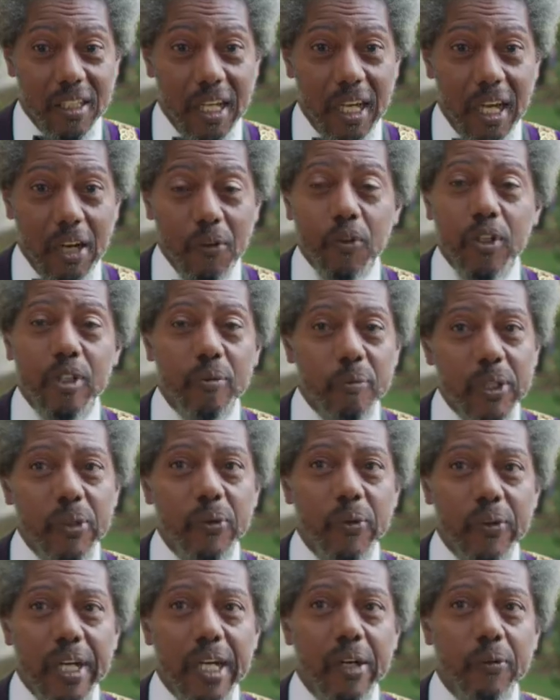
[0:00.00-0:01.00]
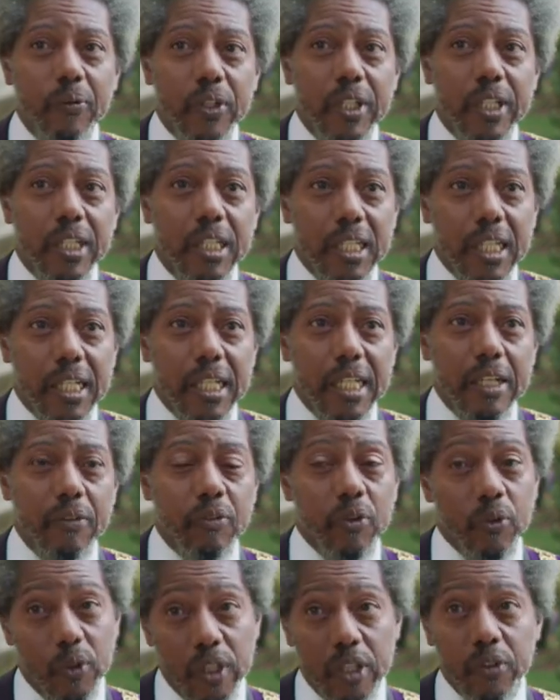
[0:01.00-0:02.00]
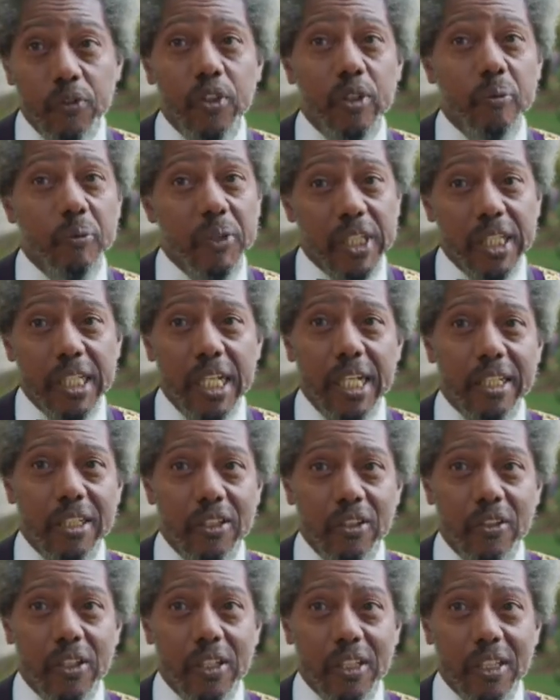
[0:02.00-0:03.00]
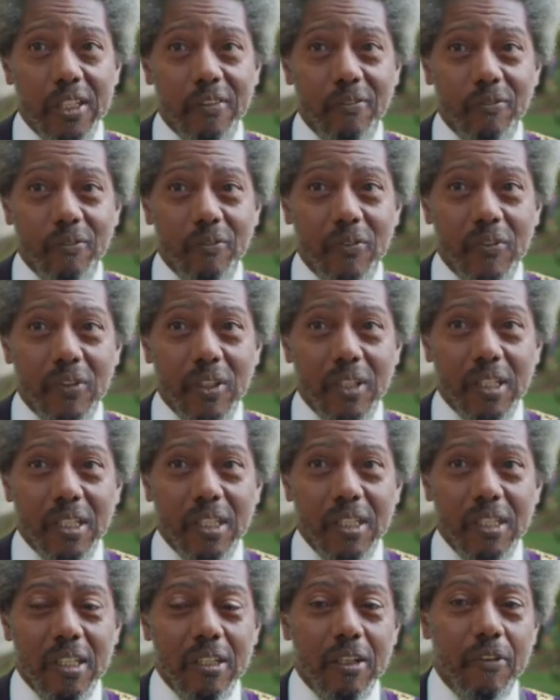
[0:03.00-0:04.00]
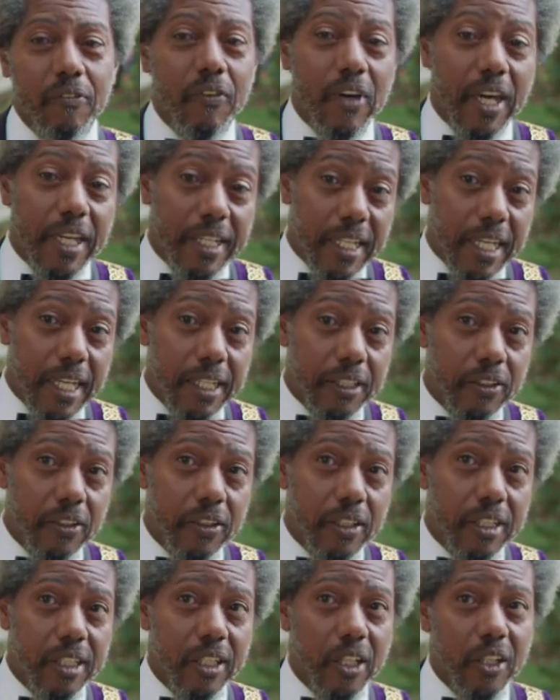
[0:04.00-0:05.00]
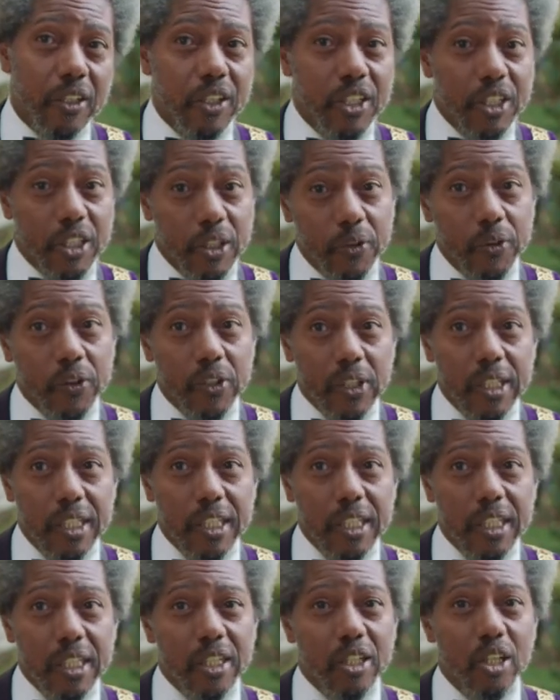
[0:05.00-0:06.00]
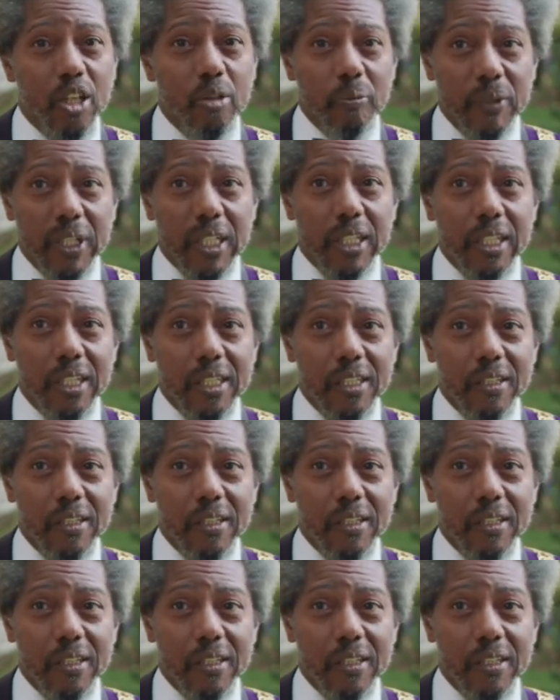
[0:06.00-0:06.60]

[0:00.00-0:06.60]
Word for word: I wouldn't be where I was today if it wasn't for the Masonic Order, financially or socially or mentally.